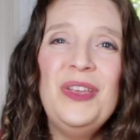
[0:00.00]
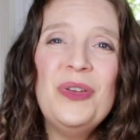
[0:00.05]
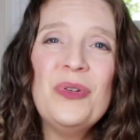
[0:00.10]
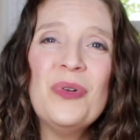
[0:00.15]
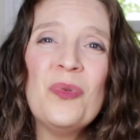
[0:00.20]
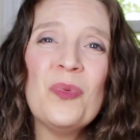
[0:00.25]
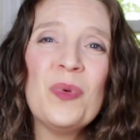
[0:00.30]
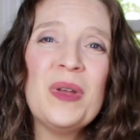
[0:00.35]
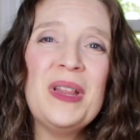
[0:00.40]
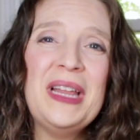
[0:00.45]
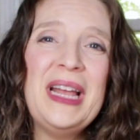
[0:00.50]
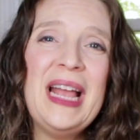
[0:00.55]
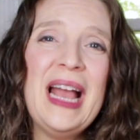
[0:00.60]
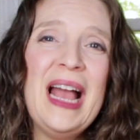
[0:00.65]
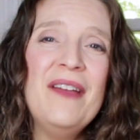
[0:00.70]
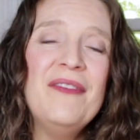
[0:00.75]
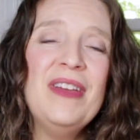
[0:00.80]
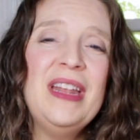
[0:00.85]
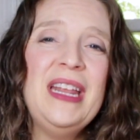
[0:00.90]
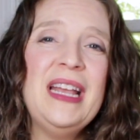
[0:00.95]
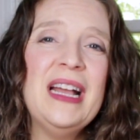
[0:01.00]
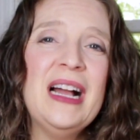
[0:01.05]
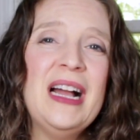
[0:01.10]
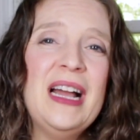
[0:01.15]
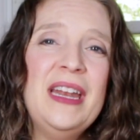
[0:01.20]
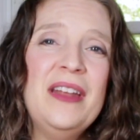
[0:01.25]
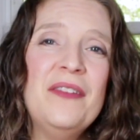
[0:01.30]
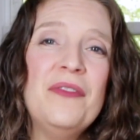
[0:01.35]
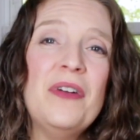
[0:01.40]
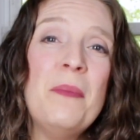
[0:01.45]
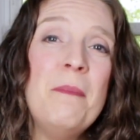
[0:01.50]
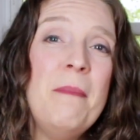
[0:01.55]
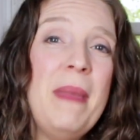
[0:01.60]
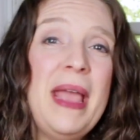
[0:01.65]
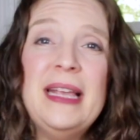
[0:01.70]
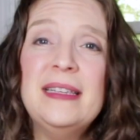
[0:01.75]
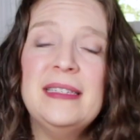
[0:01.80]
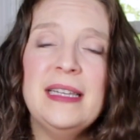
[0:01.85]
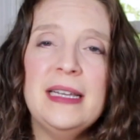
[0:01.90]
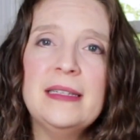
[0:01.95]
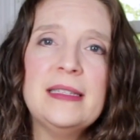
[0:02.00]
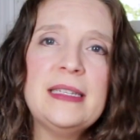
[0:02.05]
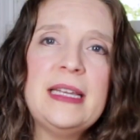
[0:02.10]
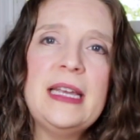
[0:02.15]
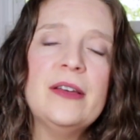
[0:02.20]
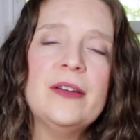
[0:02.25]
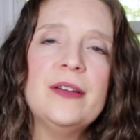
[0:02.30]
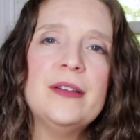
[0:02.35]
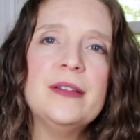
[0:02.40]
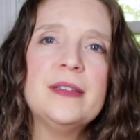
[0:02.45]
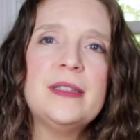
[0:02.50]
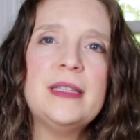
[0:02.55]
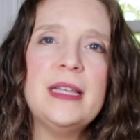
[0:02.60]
You don't really have any kind of amazing skills